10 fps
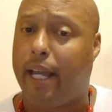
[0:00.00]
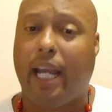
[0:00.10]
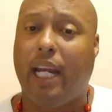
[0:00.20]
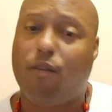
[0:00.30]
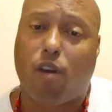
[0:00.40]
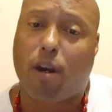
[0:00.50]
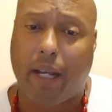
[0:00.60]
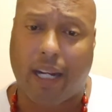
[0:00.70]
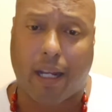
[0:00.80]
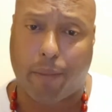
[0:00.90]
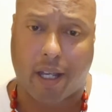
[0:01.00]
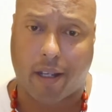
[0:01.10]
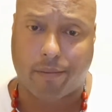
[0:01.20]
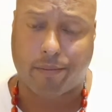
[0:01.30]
He didn't even want to be in the NBA.